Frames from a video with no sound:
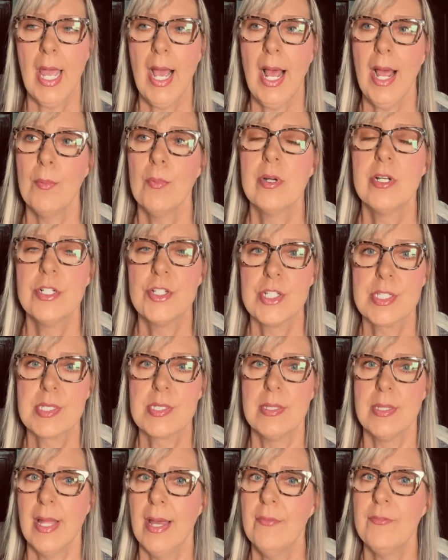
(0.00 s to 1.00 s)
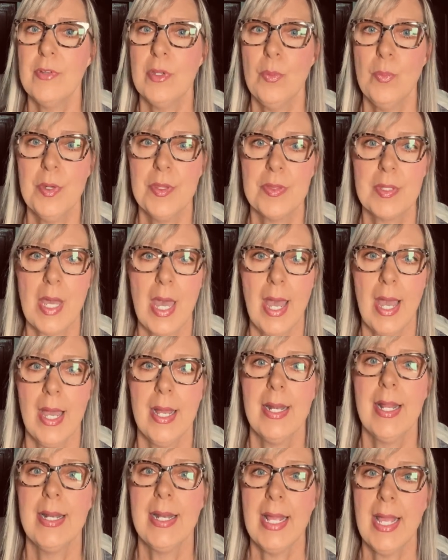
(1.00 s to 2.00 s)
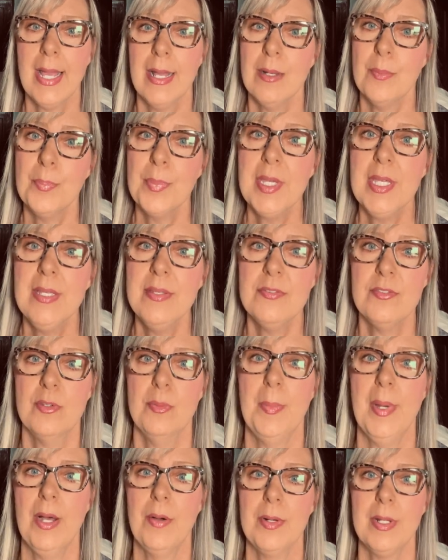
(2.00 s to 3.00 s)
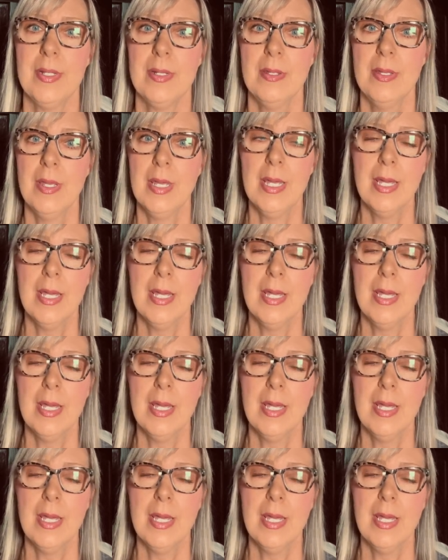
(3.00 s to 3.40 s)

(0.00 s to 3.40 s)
I would have just left it with God and had a peace about it.